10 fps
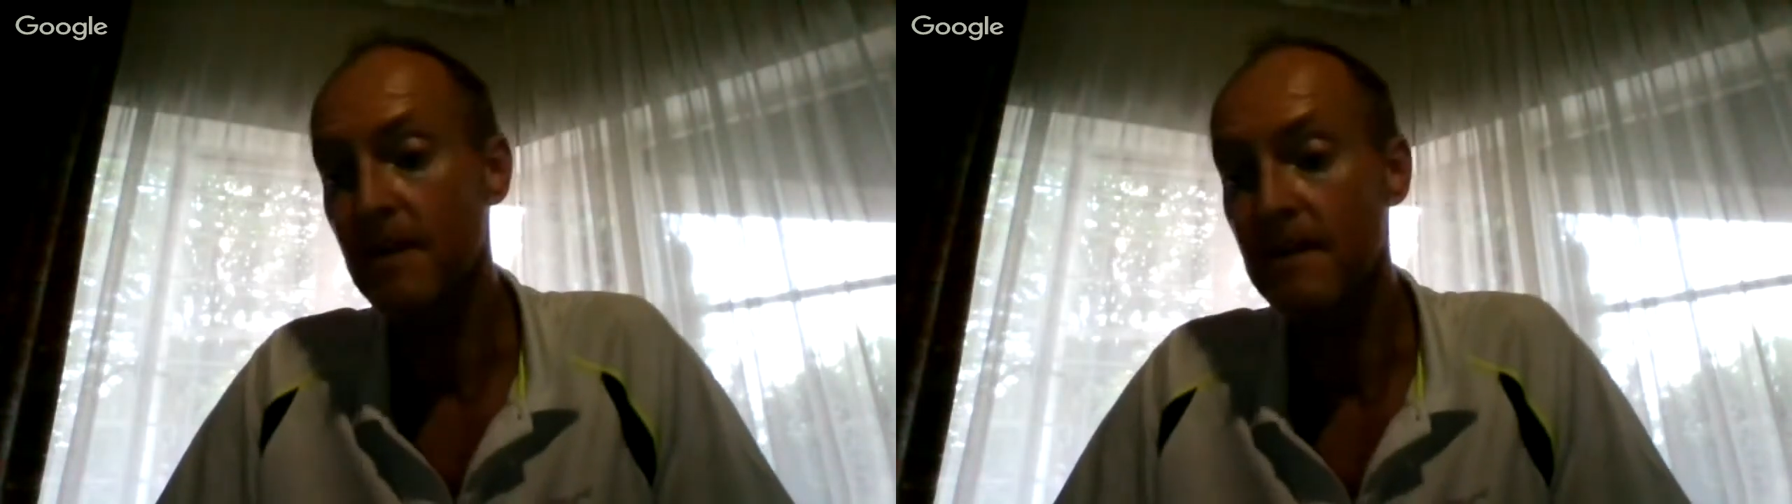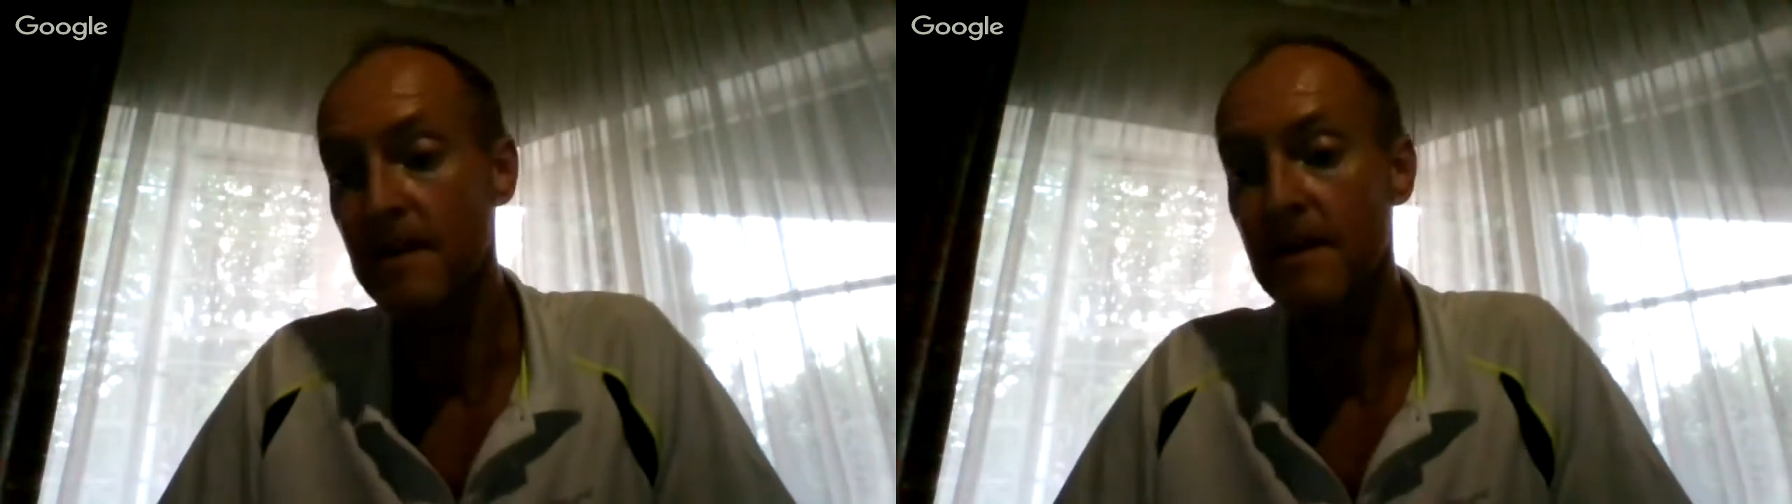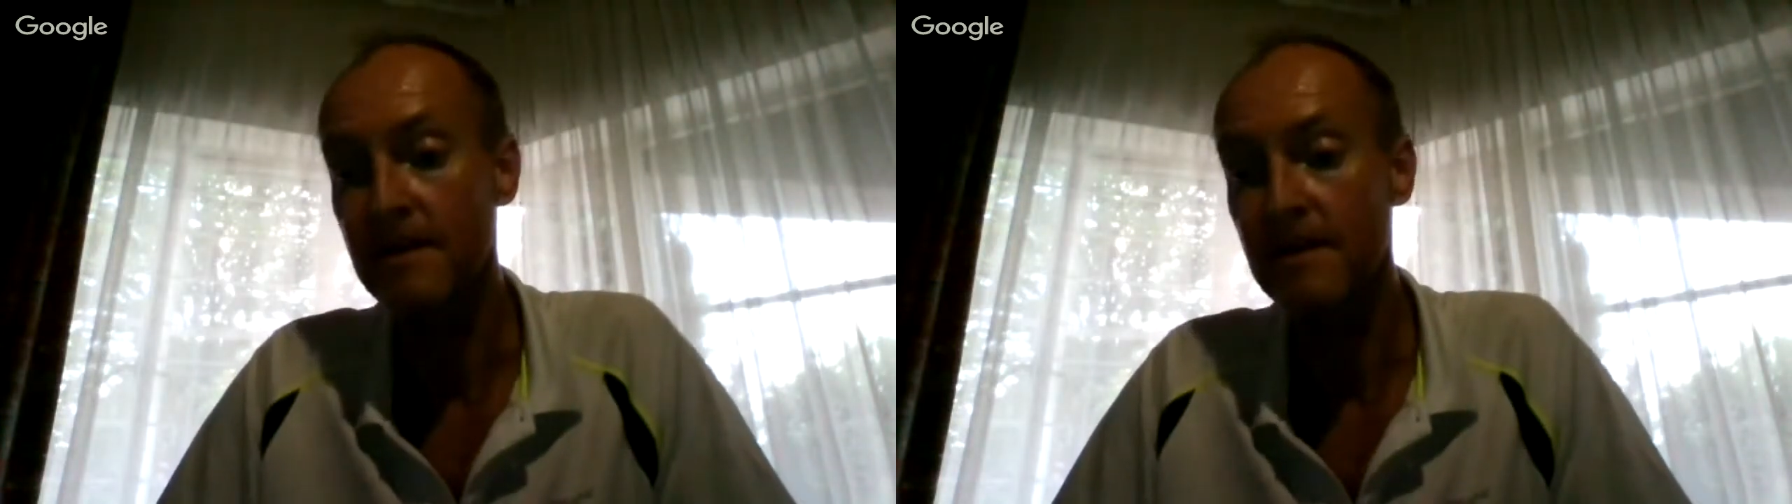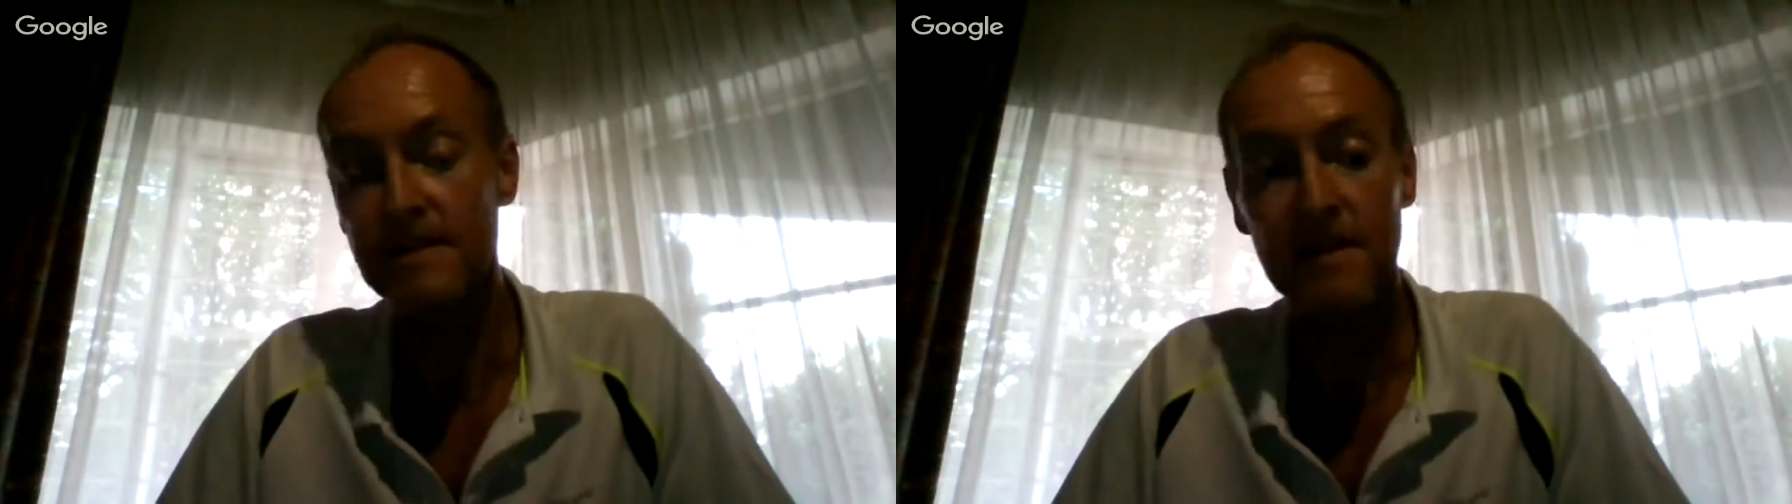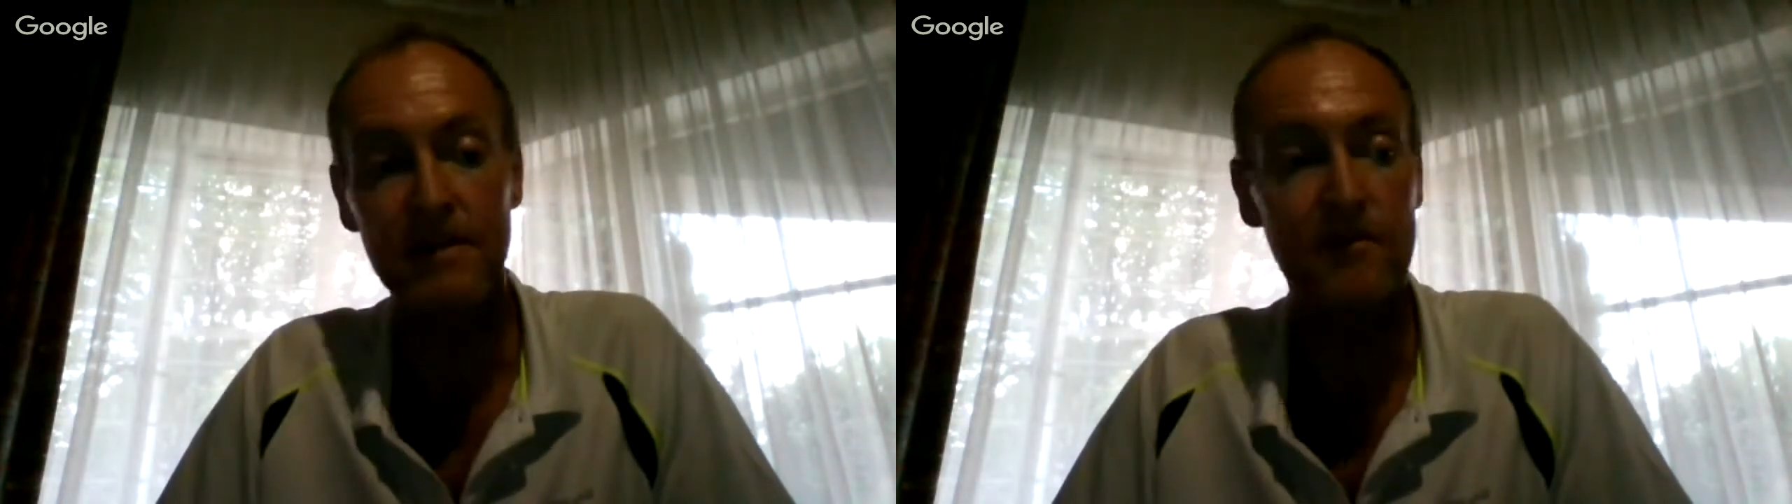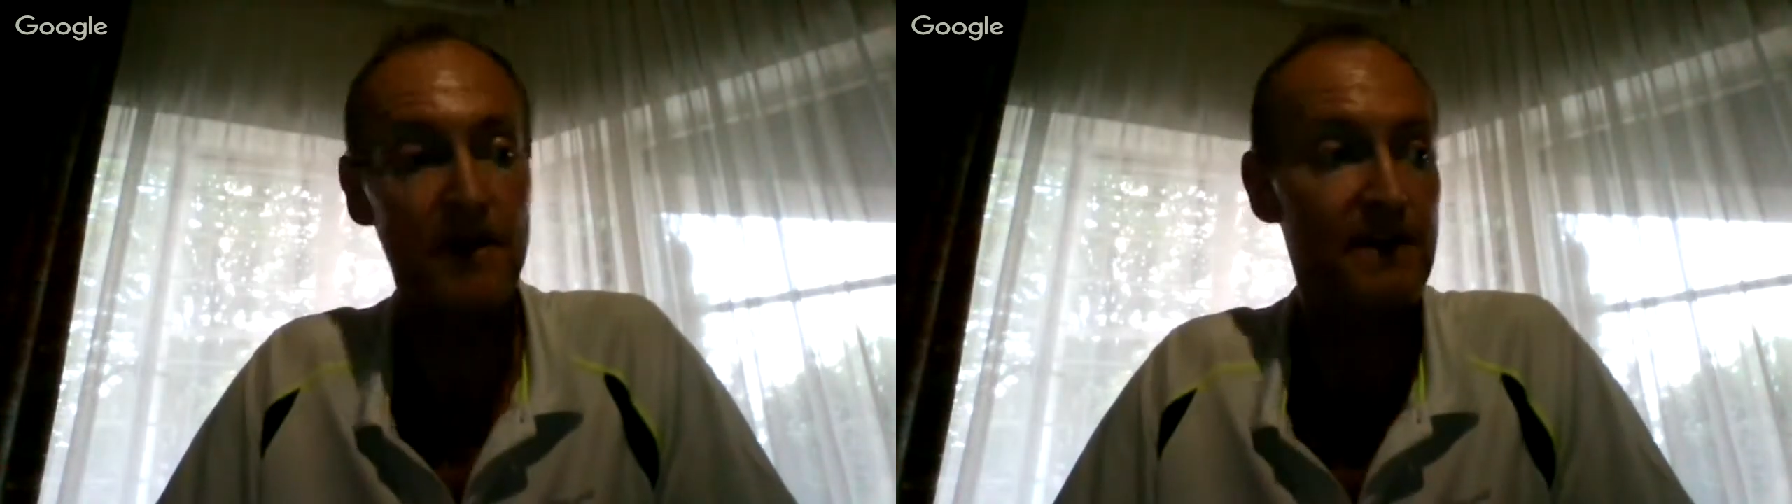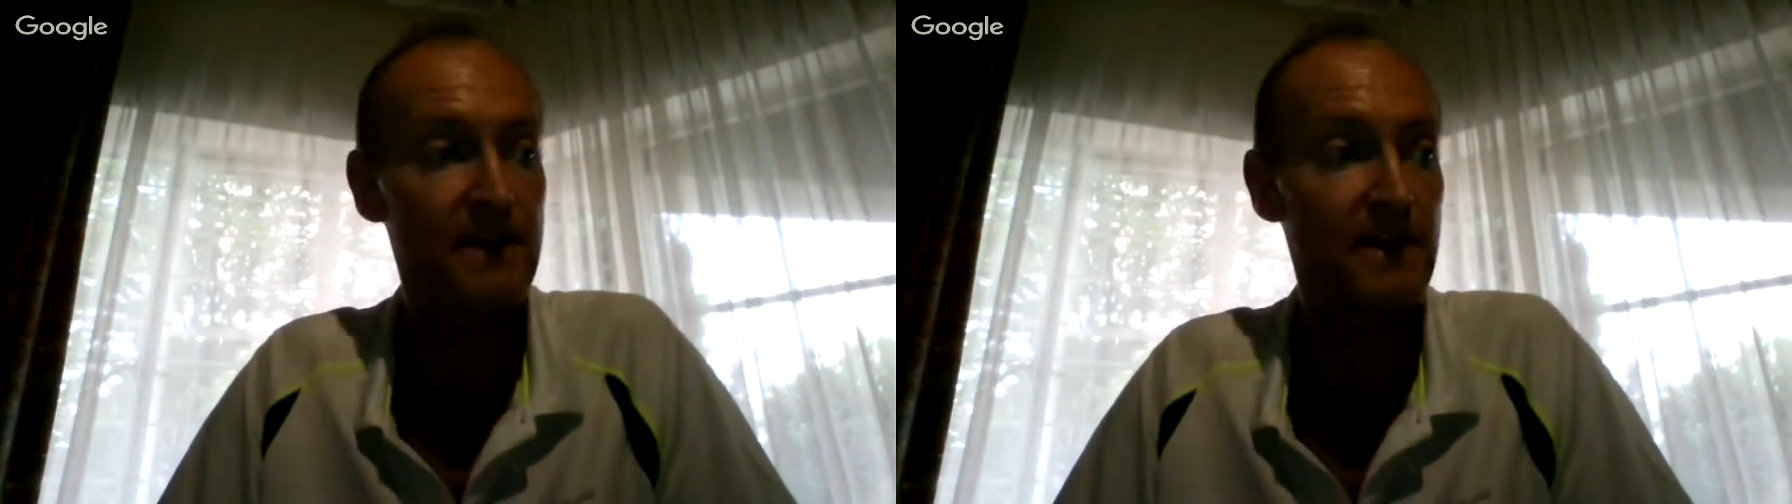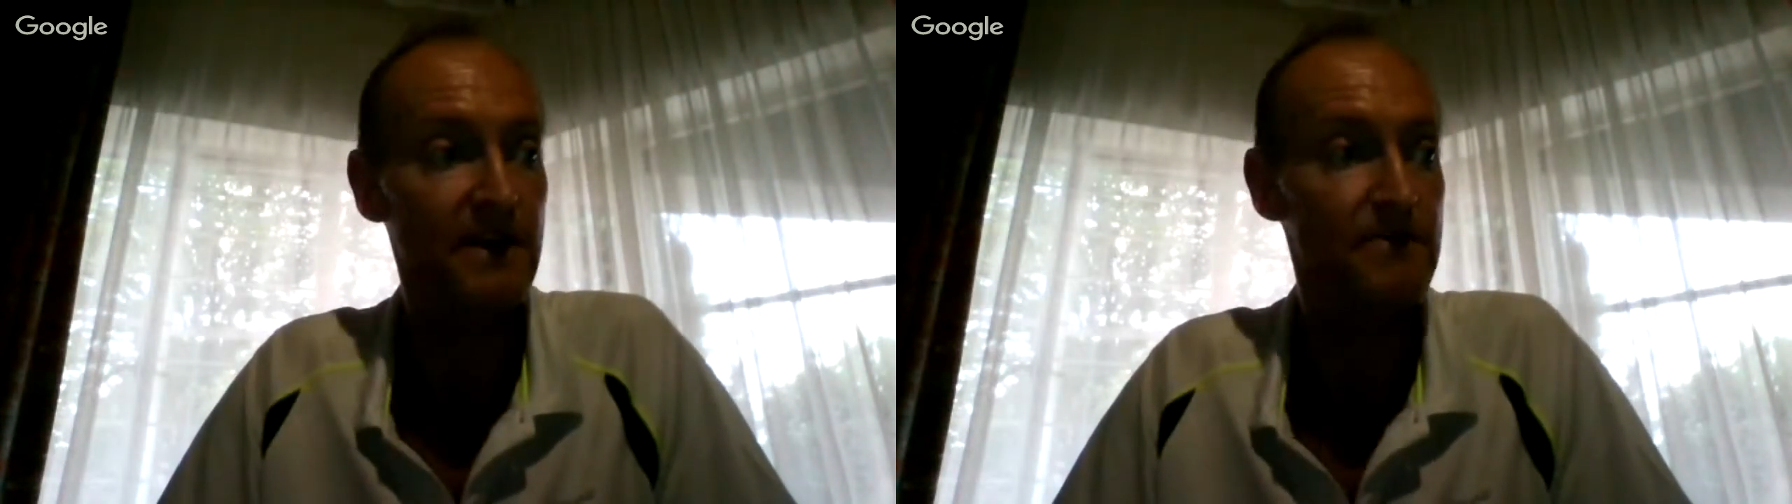I can tell you right
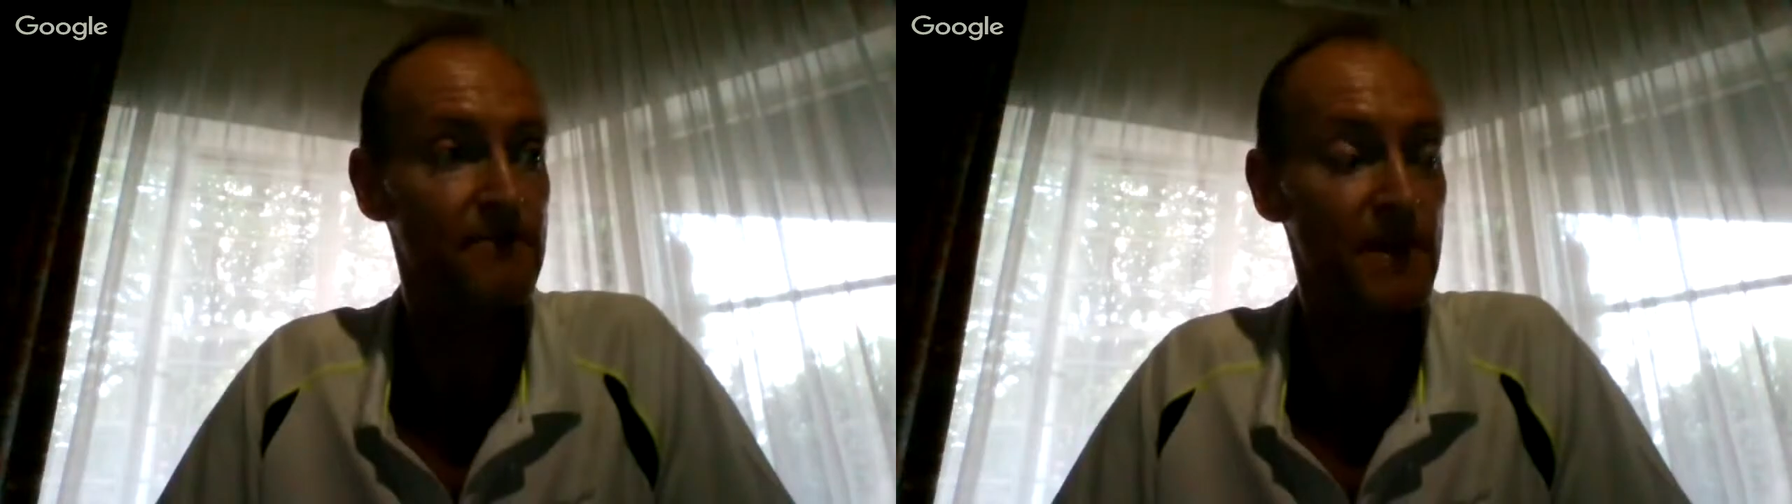now,